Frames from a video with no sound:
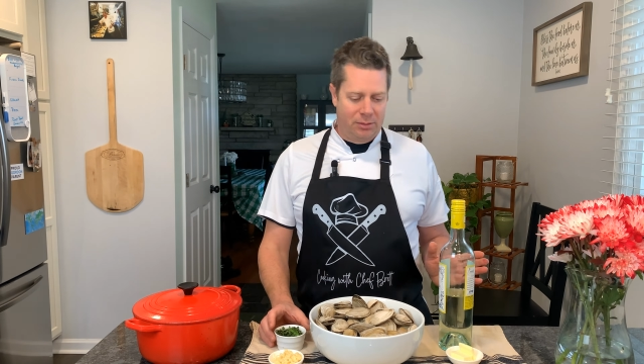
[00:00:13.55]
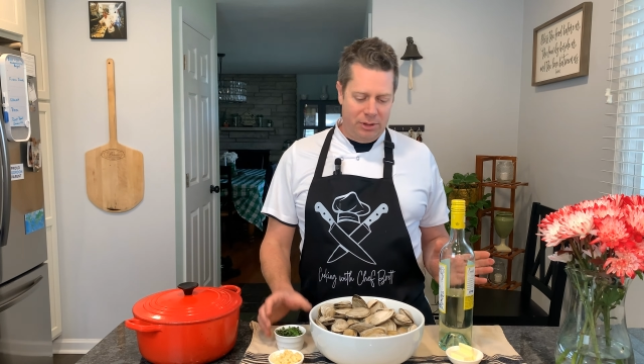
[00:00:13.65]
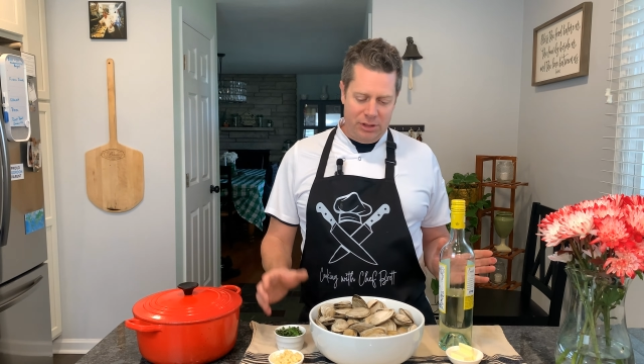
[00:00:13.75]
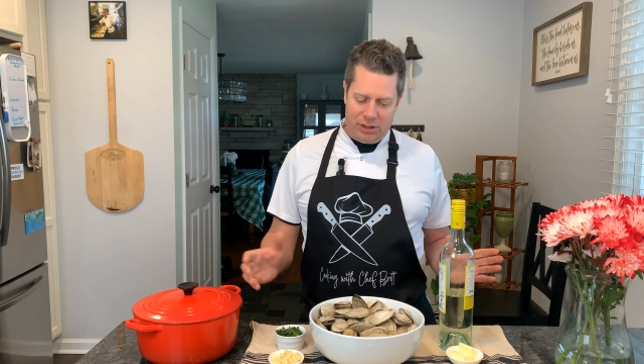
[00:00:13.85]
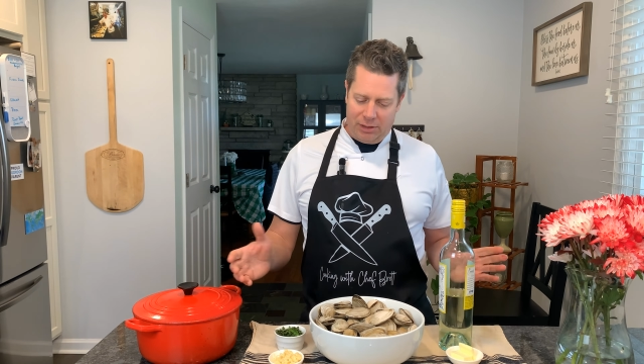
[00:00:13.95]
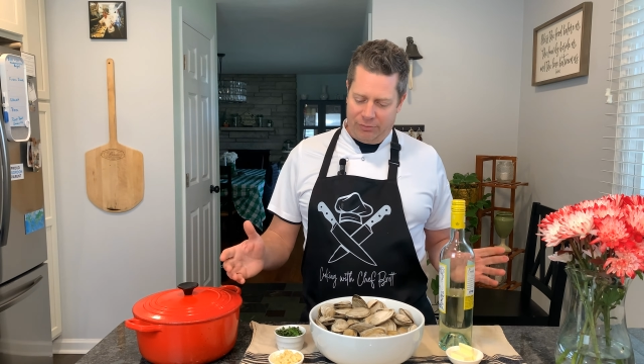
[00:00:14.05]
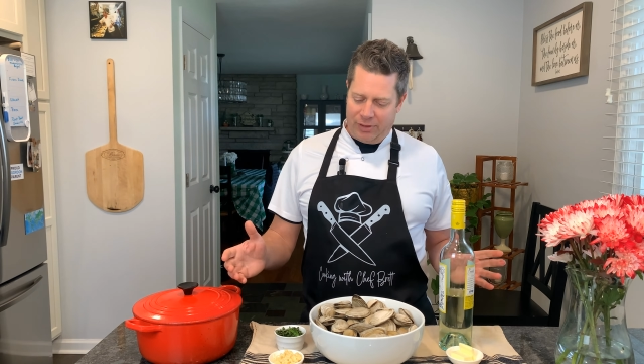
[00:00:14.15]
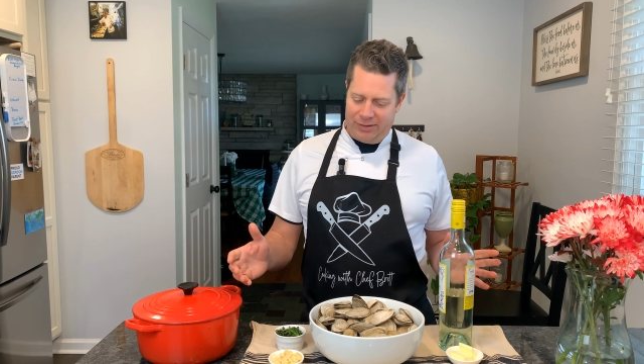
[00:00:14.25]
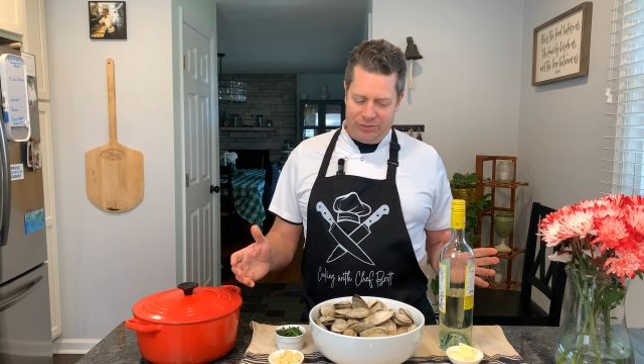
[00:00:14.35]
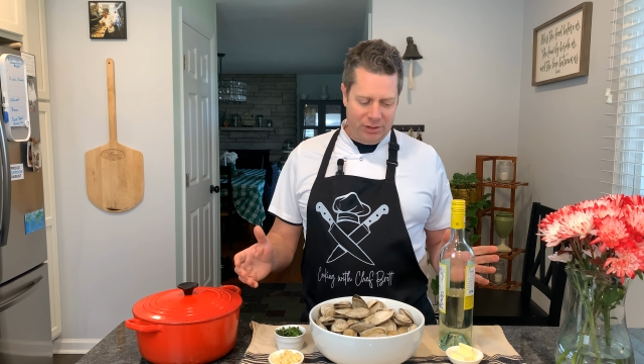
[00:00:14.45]
We just got
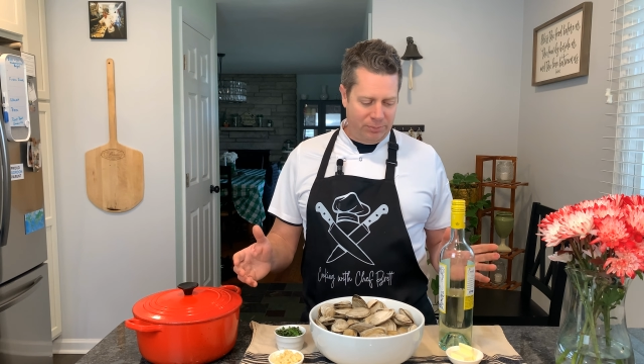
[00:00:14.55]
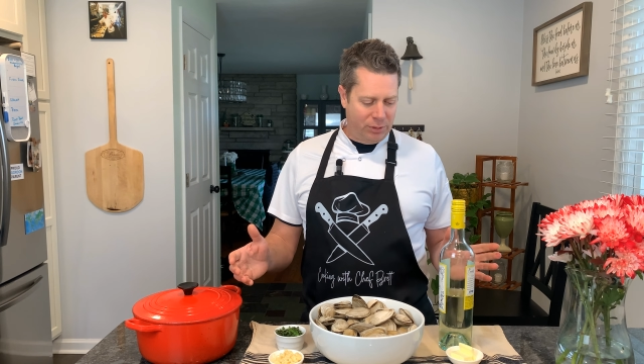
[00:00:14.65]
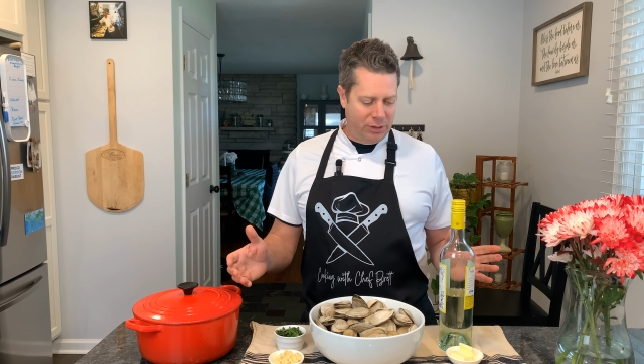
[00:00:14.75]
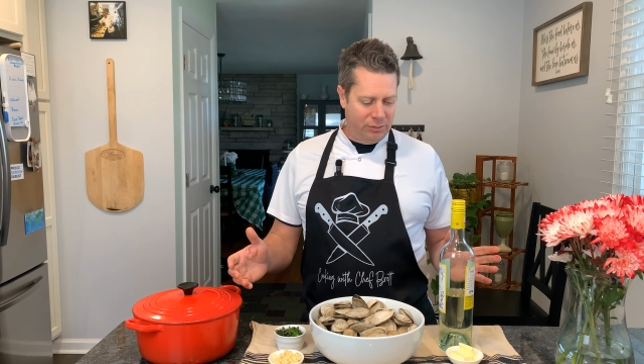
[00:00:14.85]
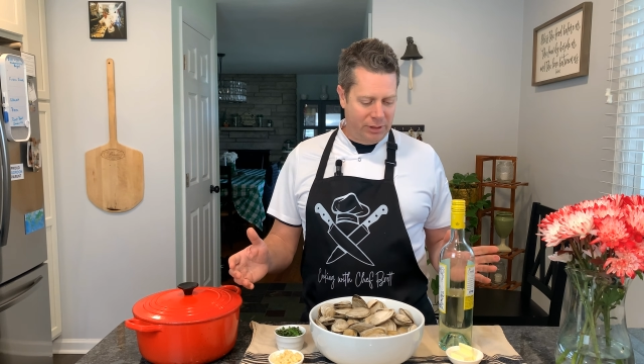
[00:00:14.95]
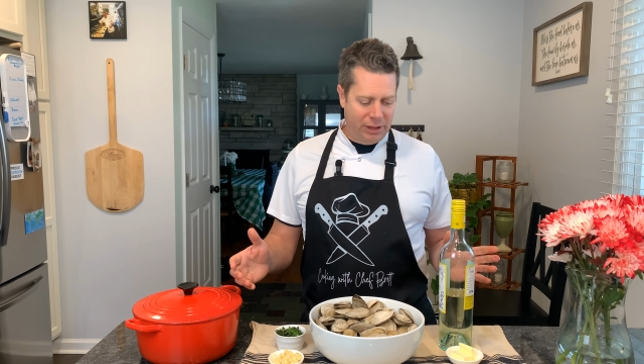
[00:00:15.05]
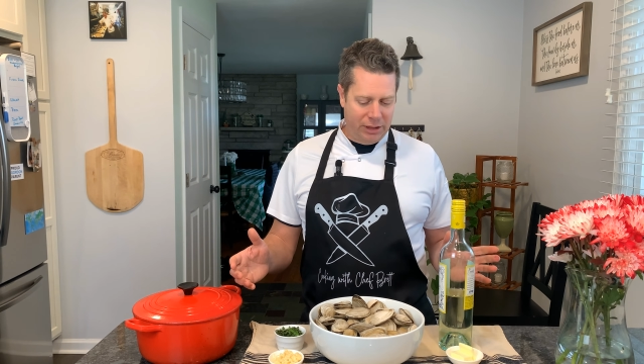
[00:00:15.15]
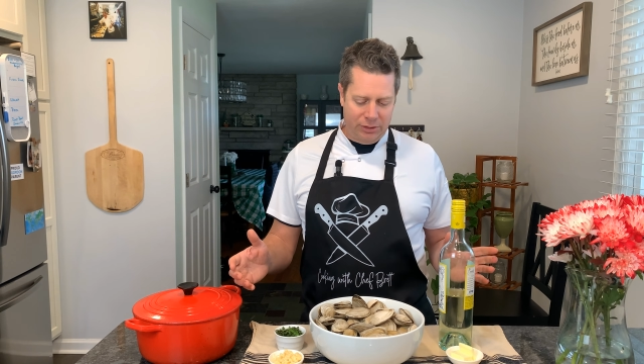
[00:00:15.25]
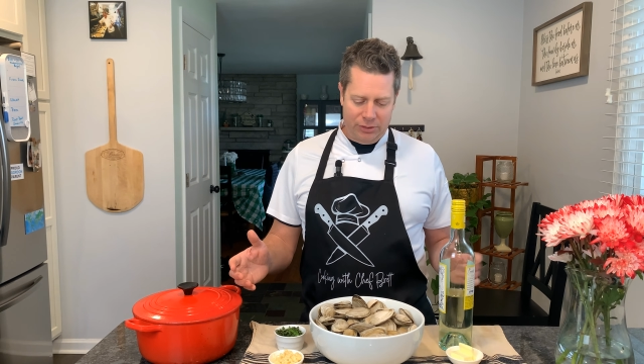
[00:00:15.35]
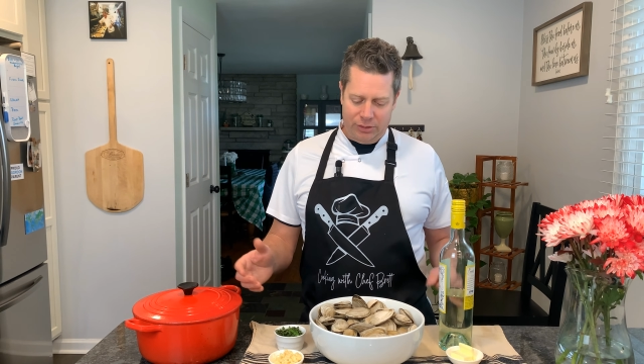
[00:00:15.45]
5 simple
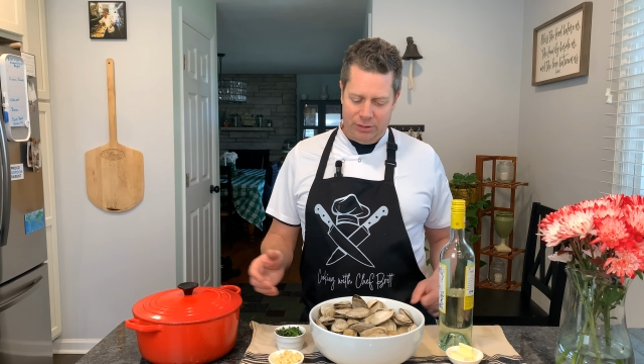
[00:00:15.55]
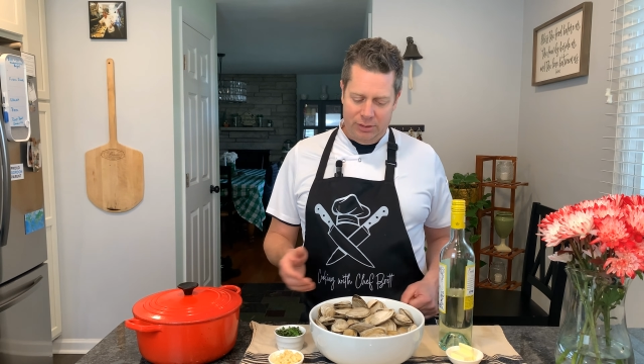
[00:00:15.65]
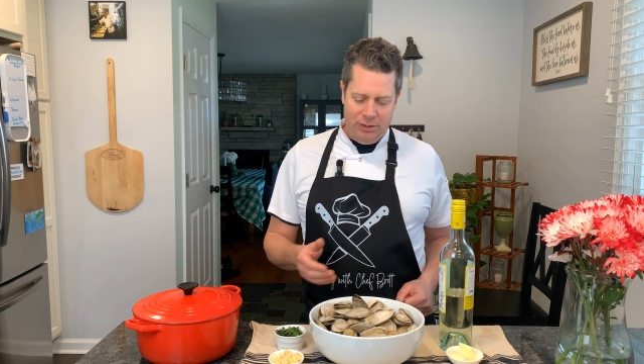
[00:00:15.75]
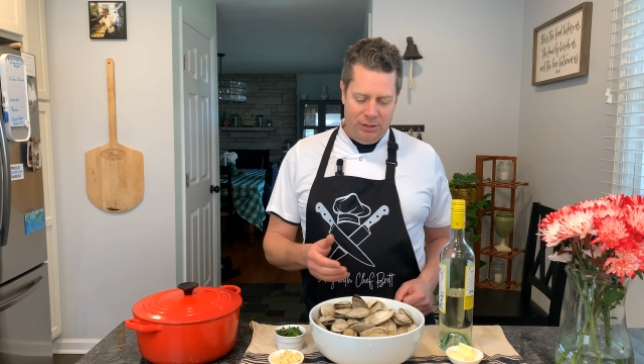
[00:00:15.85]
ingredients: